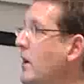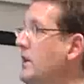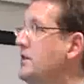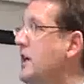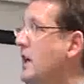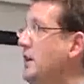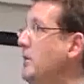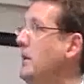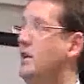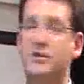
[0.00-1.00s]
minimise
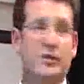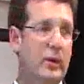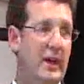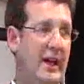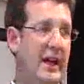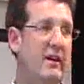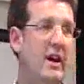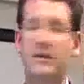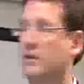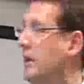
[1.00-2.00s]
the mean square
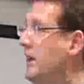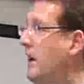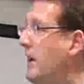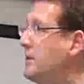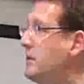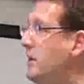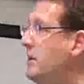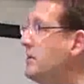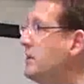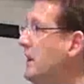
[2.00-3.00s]
error in our
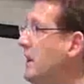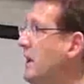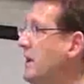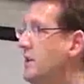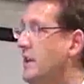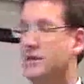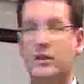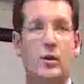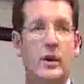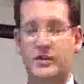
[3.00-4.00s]
estimates.
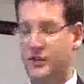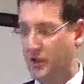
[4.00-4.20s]
So that's a